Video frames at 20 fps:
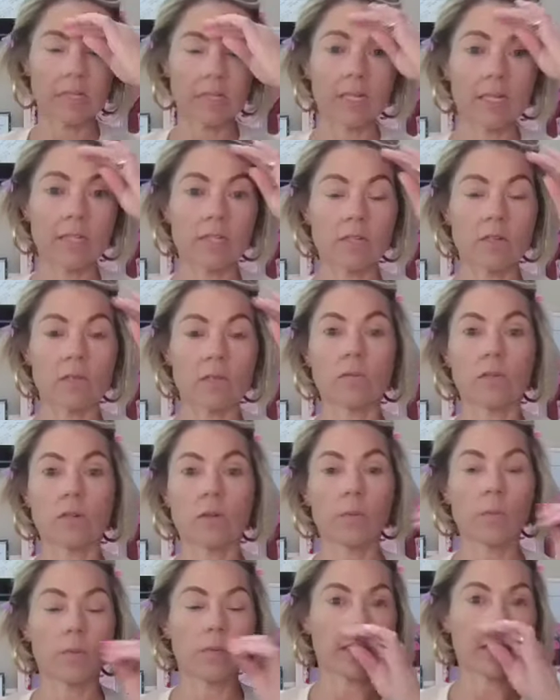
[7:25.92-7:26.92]
I don't
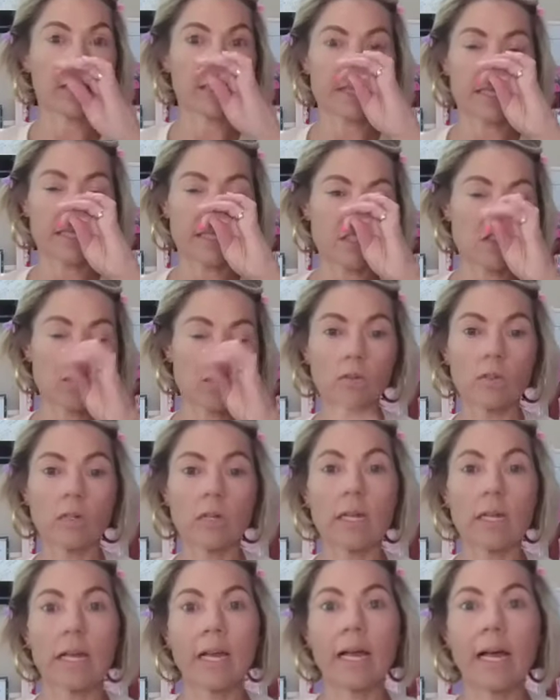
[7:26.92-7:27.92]
know what it is.
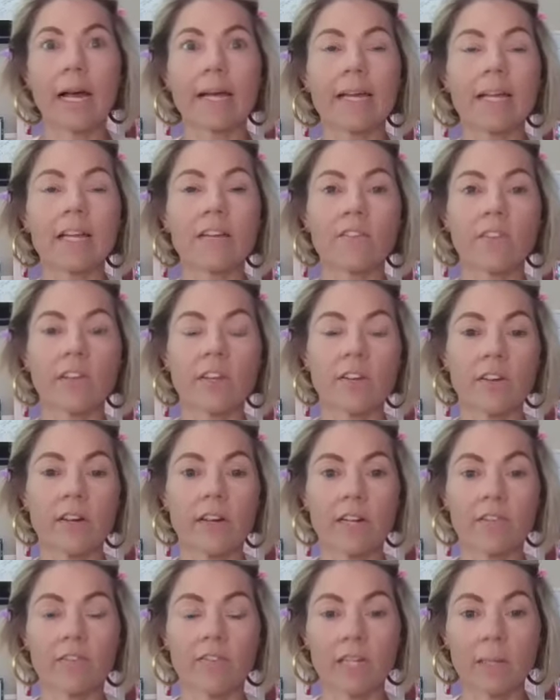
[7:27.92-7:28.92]
I can't figure
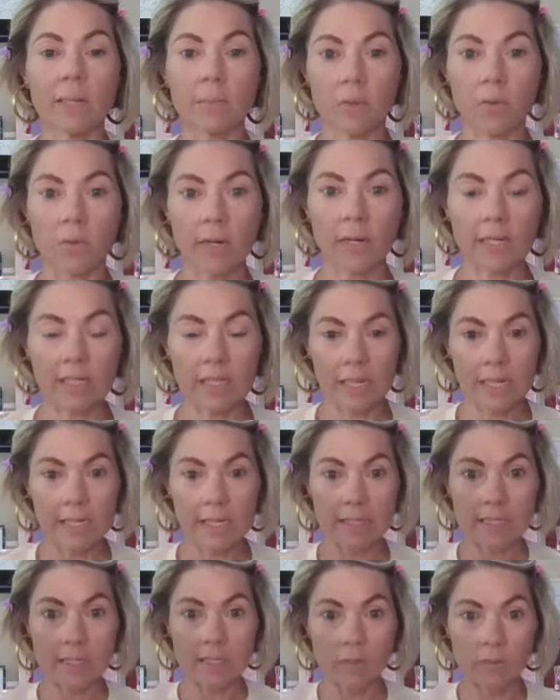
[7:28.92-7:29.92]
out if I need my ring
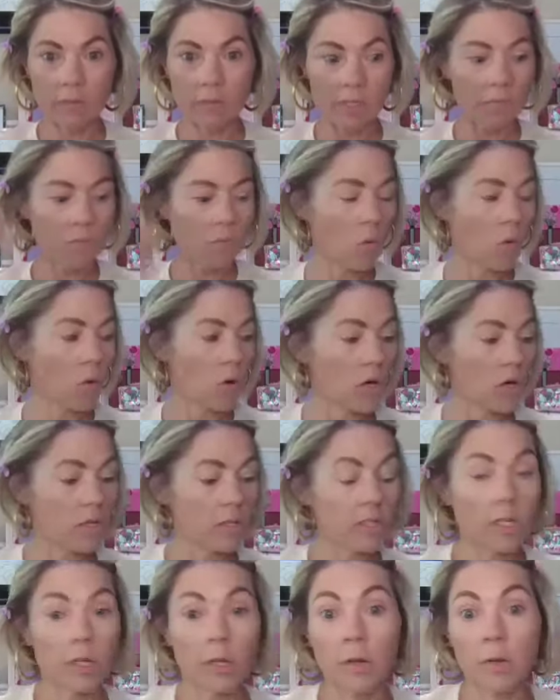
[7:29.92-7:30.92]
light tilted more.
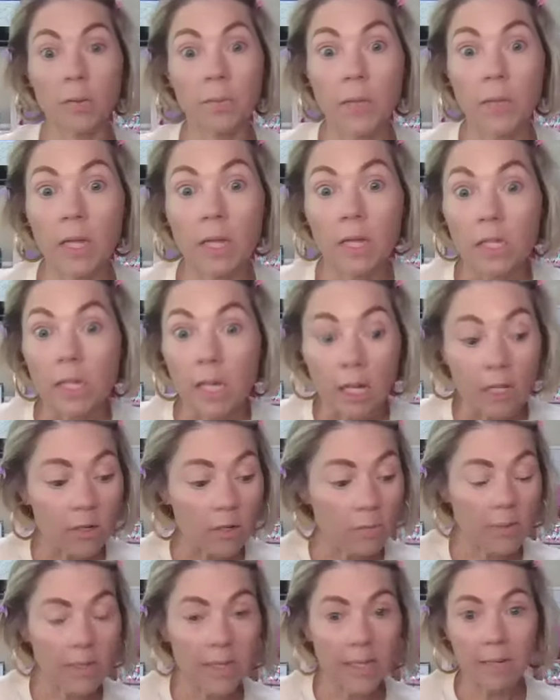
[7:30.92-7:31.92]
So y'all
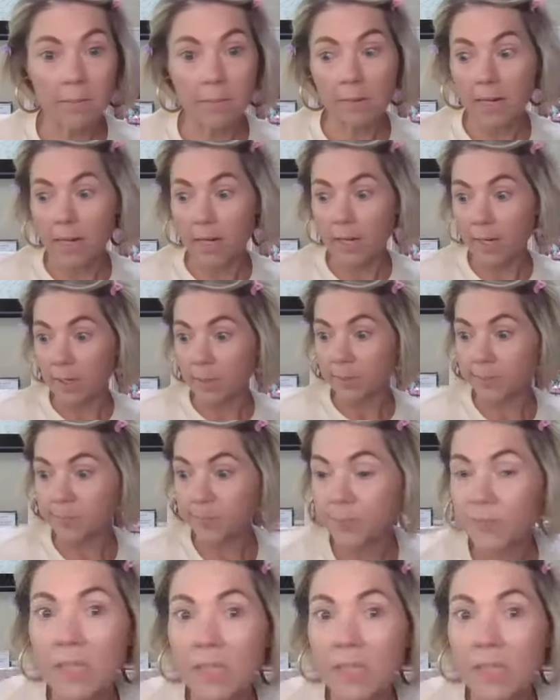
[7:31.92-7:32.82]
are being my